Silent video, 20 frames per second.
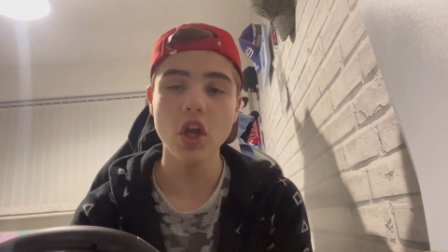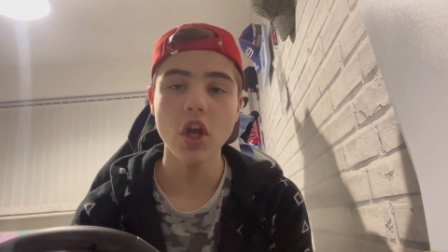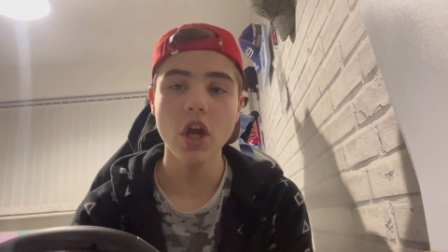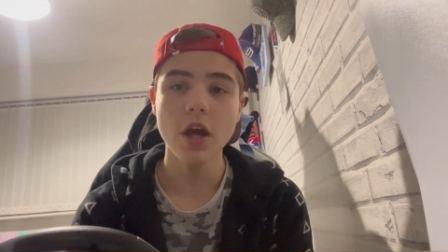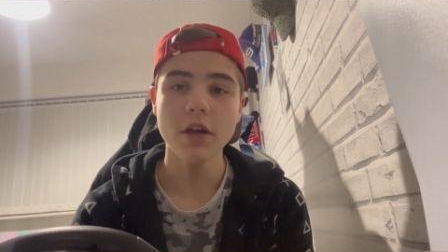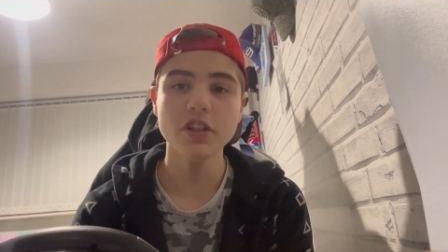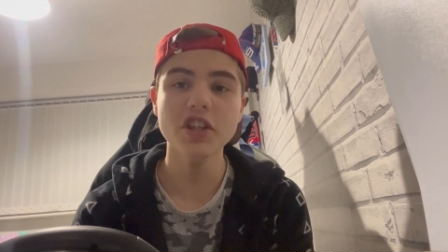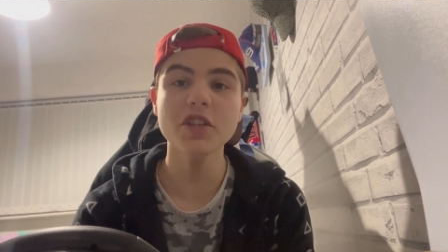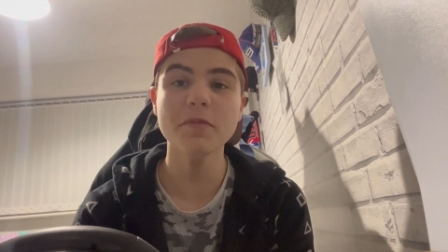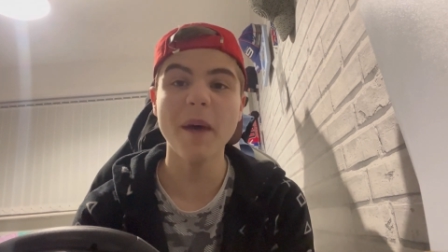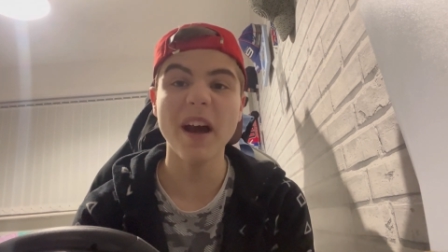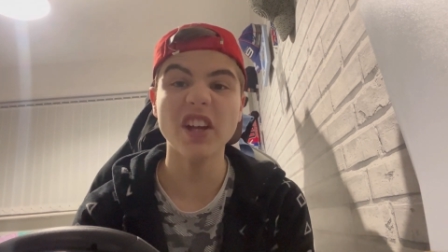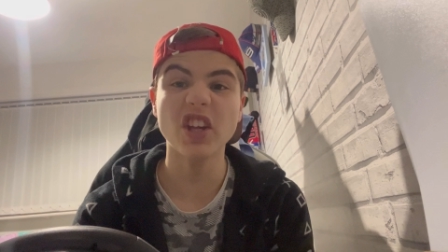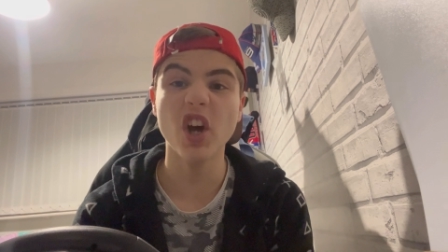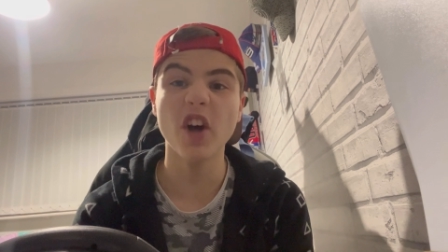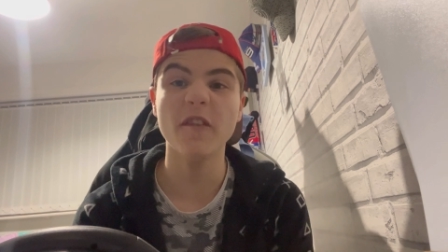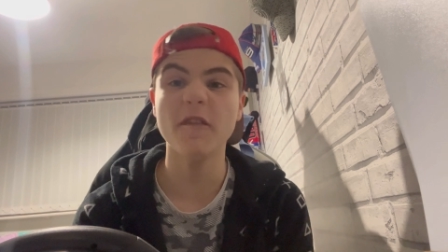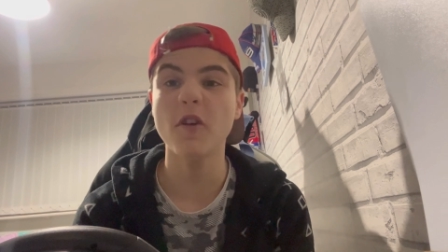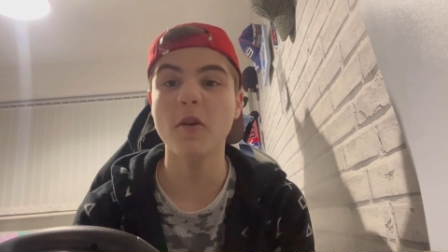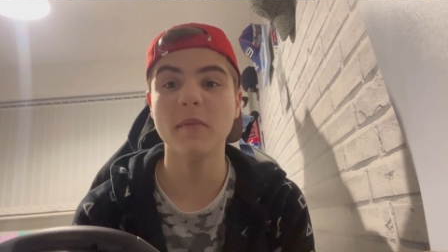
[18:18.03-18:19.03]
It's just bad
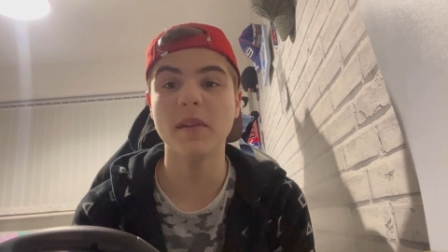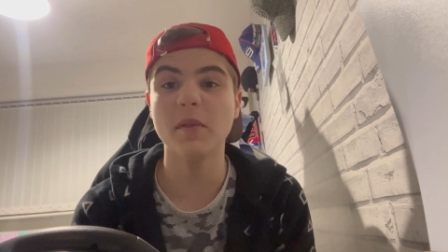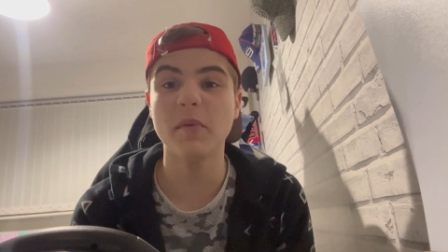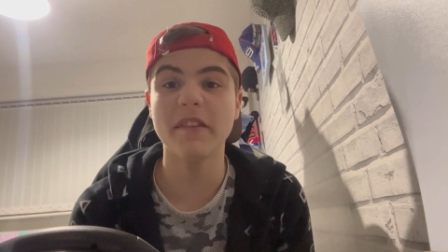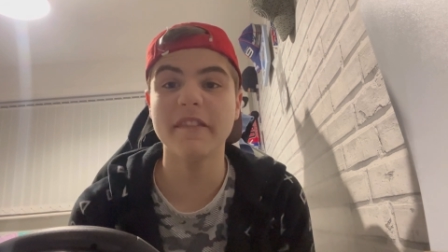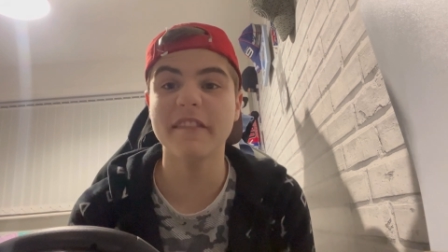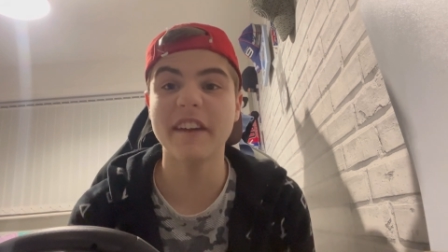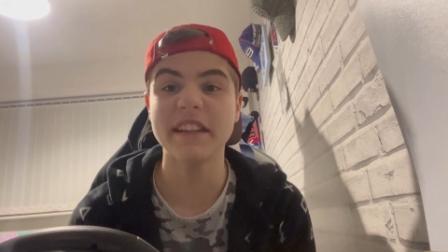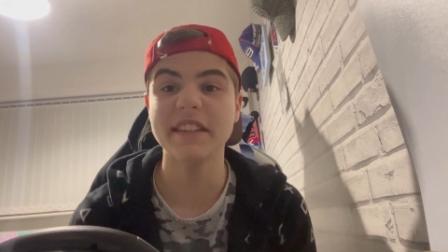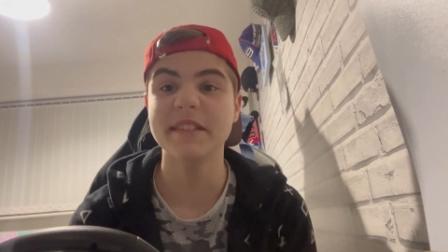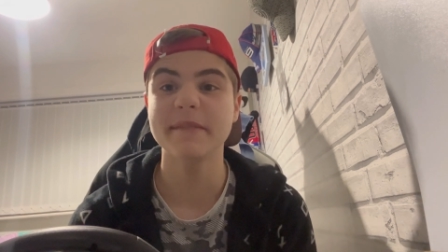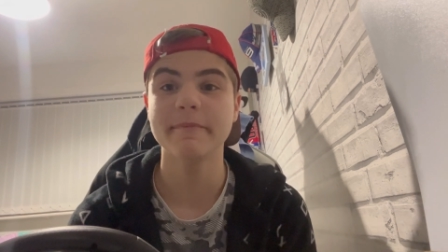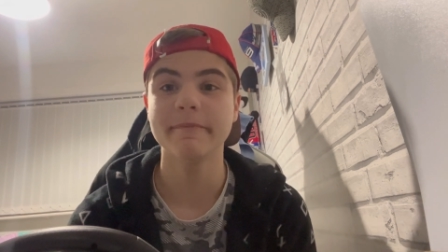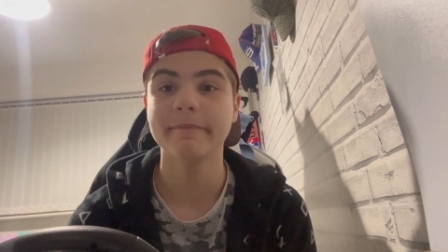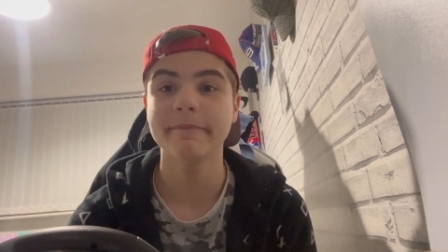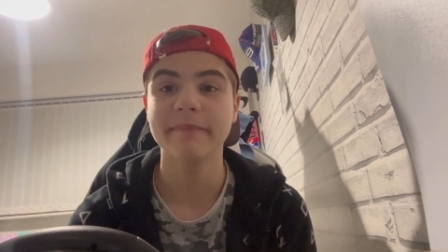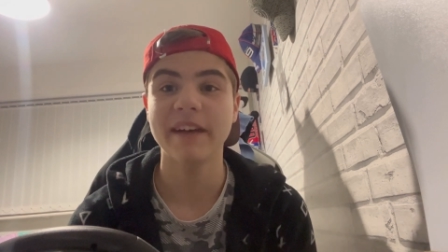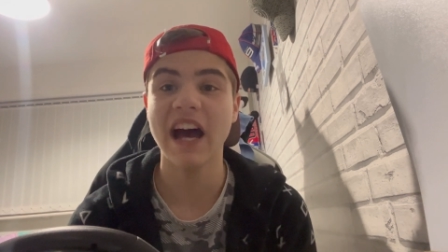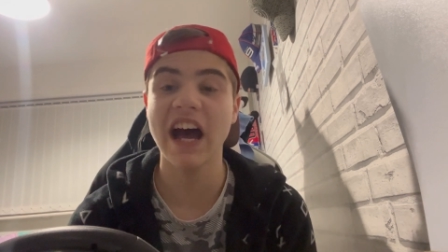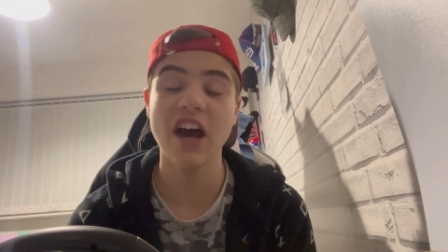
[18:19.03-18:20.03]
girl Formula 1 fans.
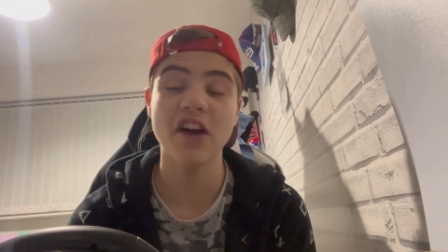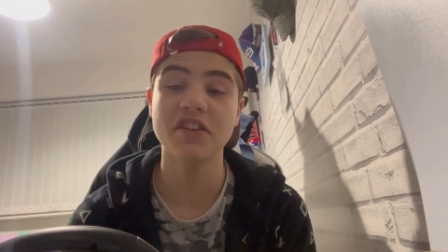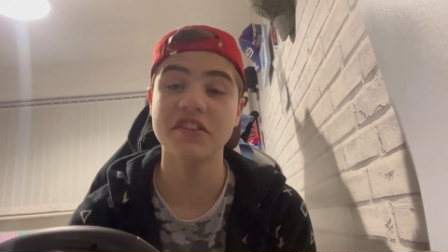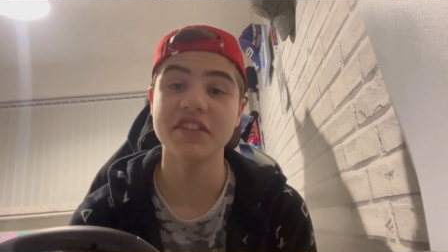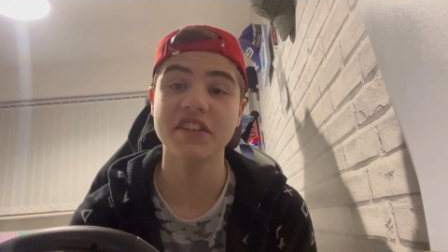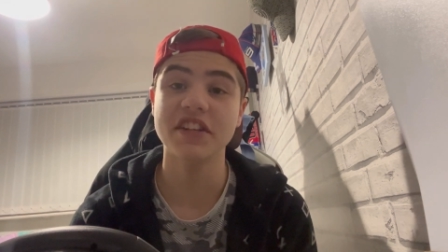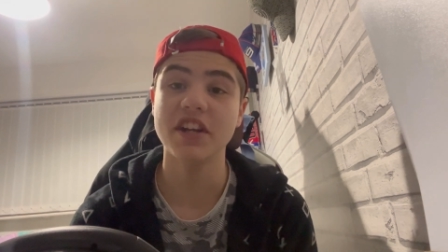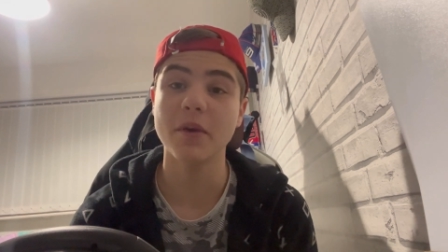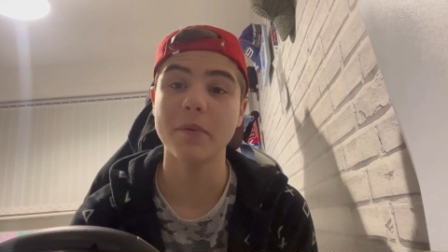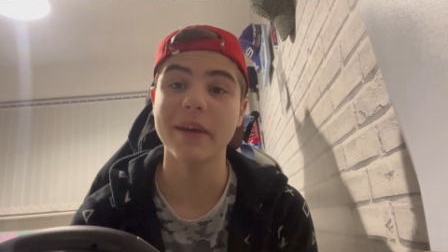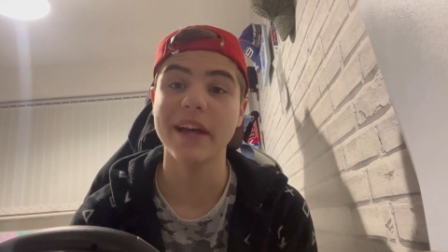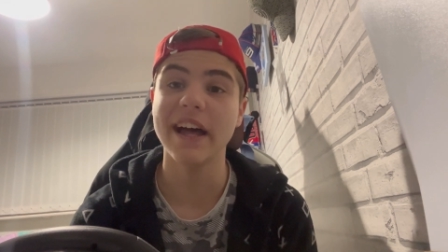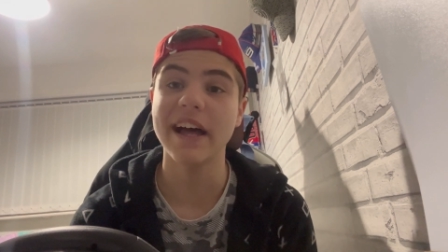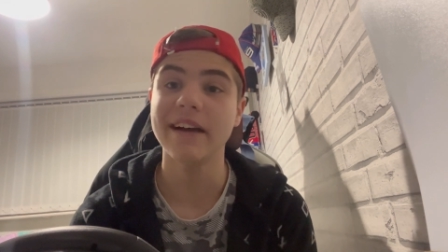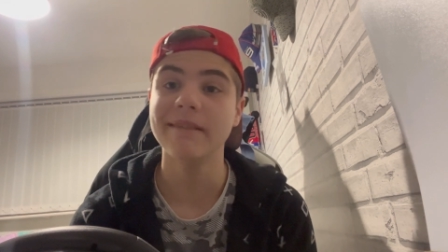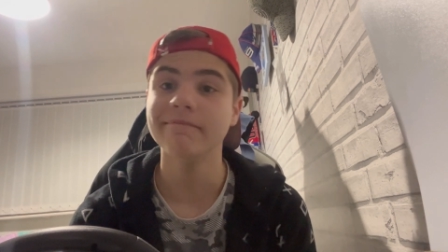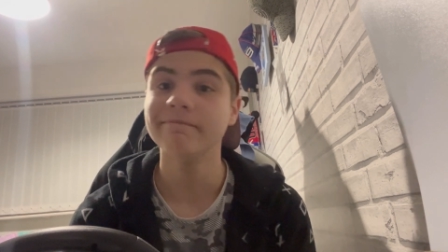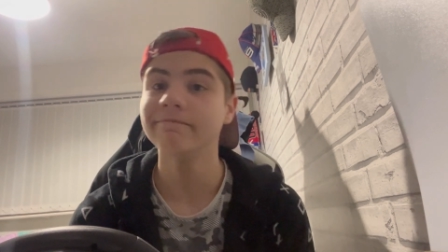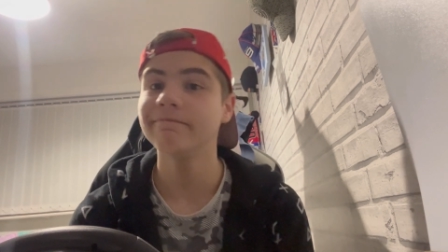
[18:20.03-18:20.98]
I honestly don't care.